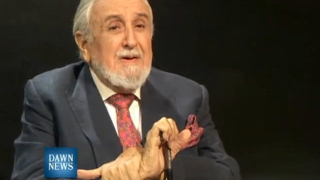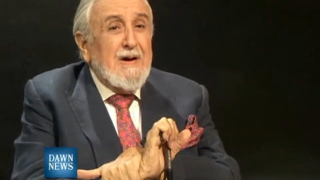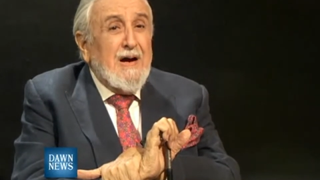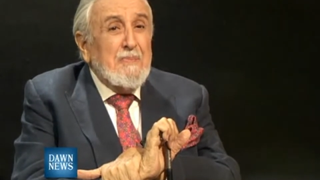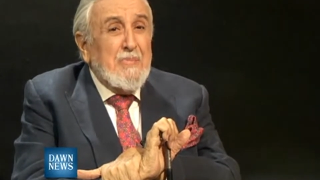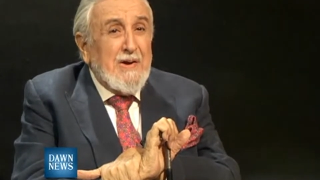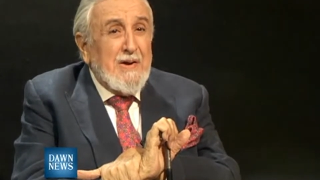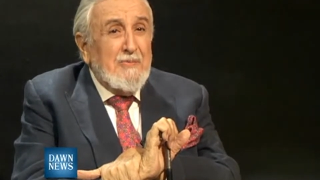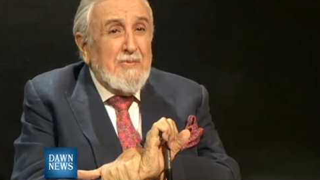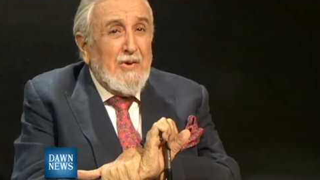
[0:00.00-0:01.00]
I pick
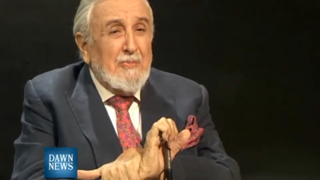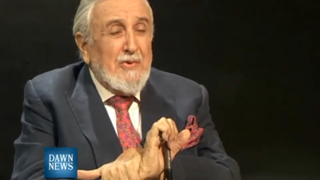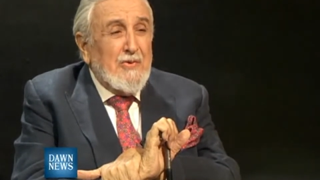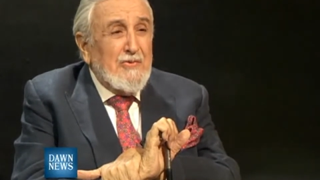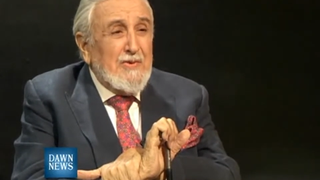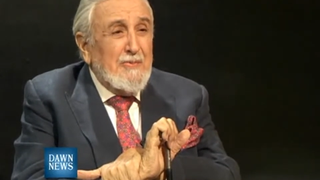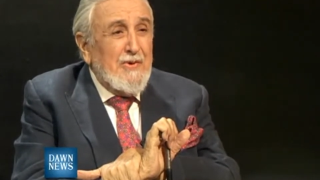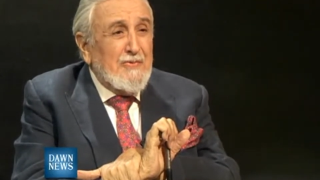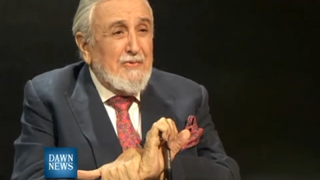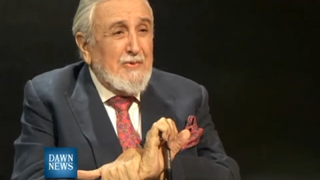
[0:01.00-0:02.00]
him not because he's the
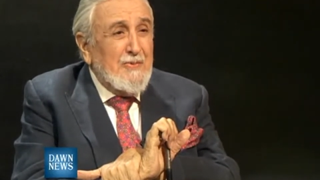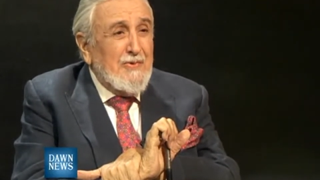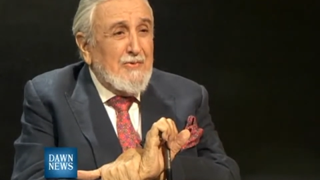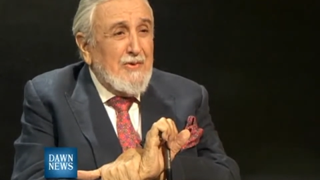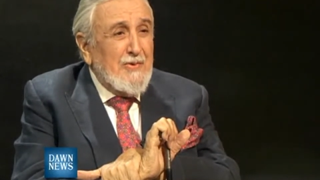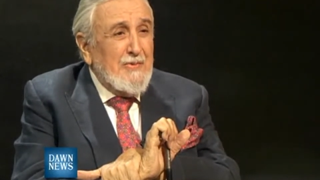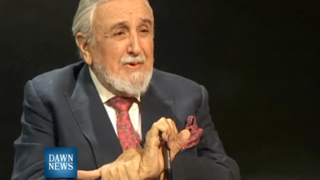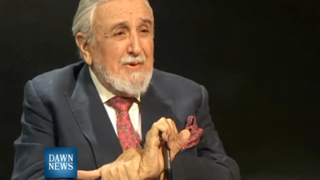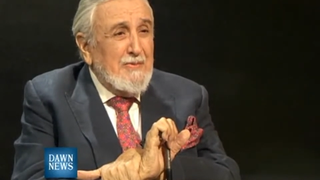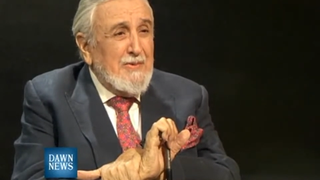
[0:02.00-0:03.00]
best of the best lot, but
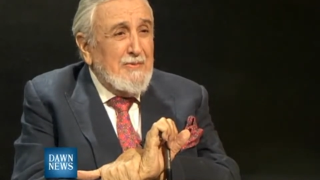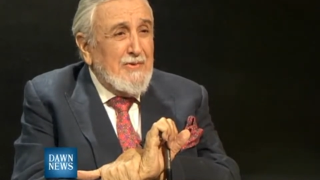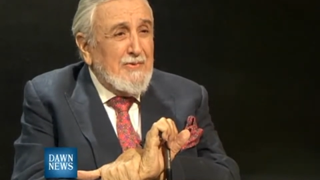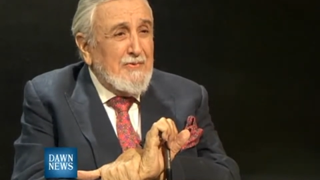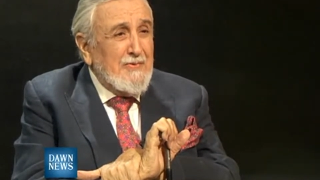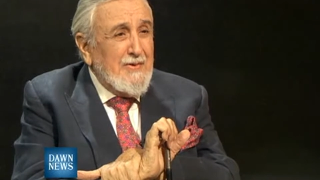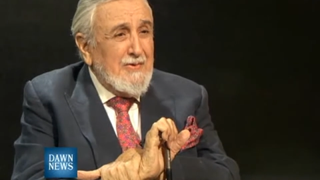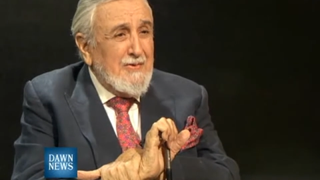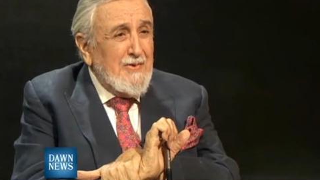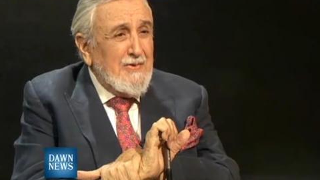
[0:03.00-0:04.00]
he can be the best of the
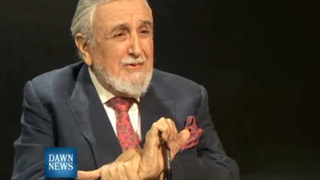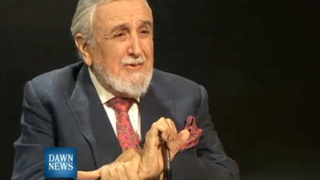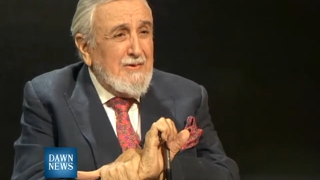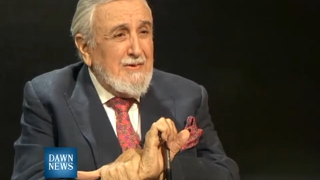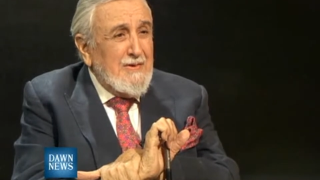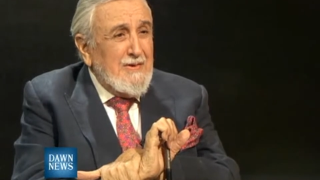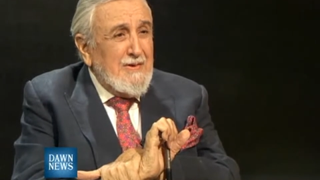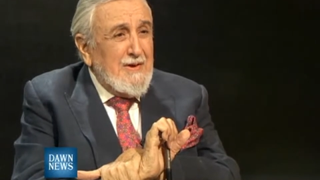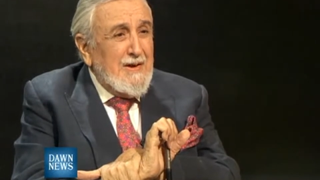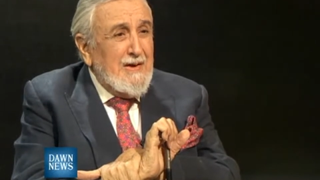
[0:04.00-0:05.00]
worst lot.
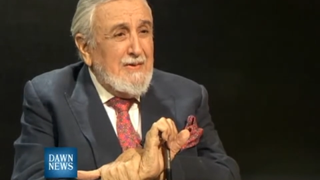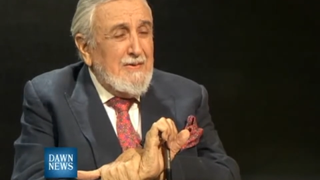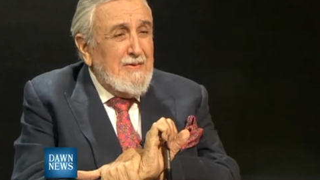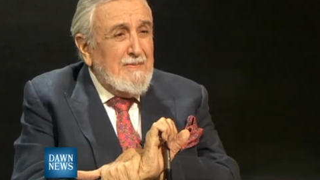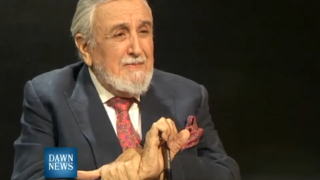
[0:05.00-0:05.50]
But he's a military